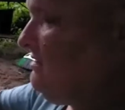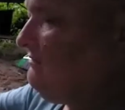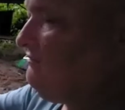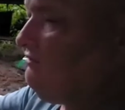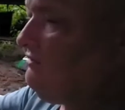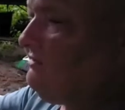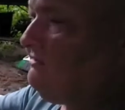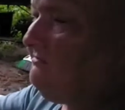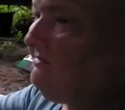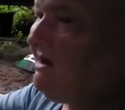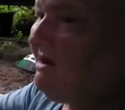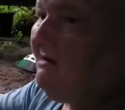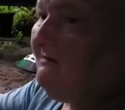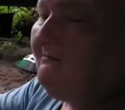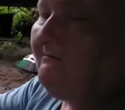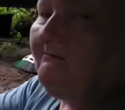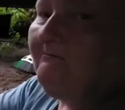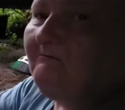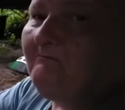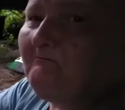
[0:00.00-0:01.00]
for about
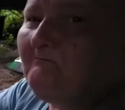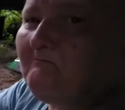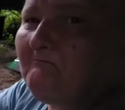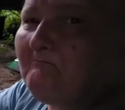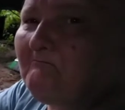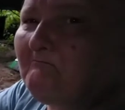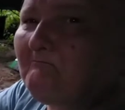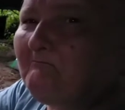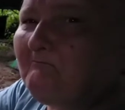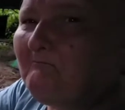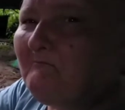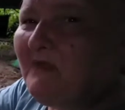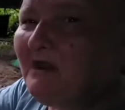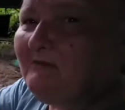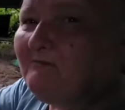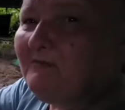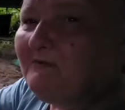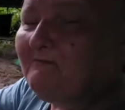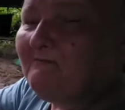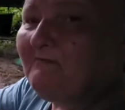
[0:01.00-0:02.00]

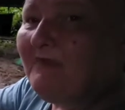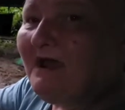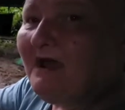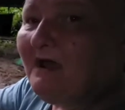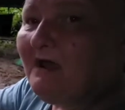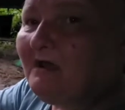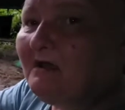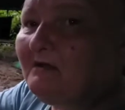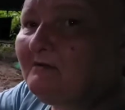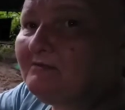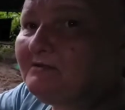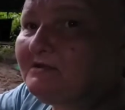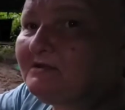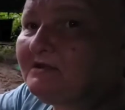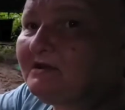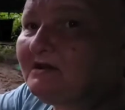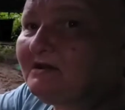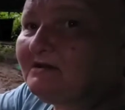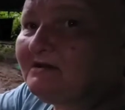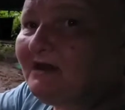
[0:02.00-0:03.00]
maybe five,
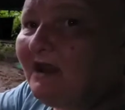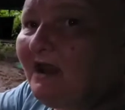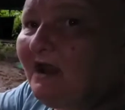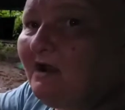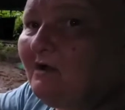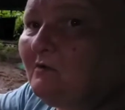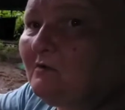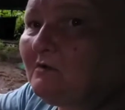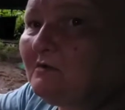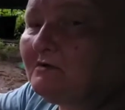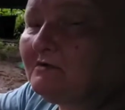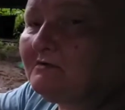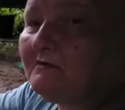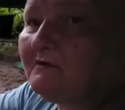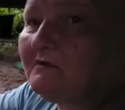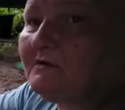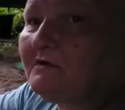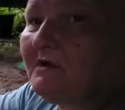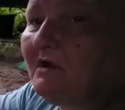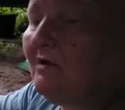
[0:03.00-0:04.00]
six hours or
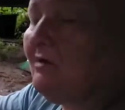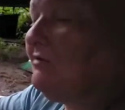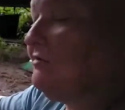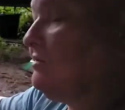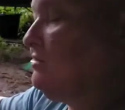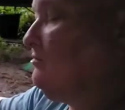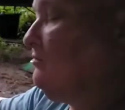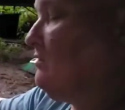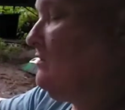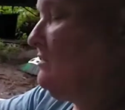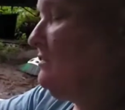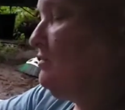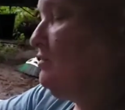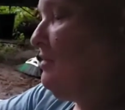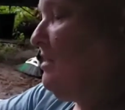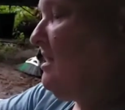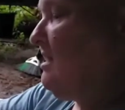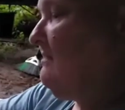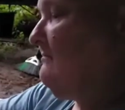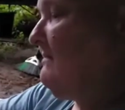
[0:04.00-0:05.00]
so. You want to
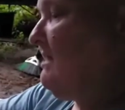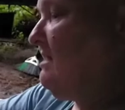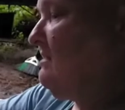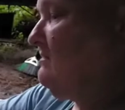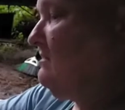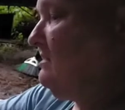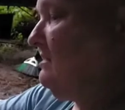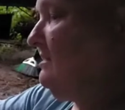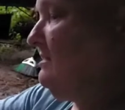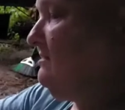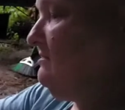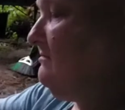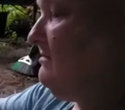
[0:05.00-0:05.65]
dry them out a little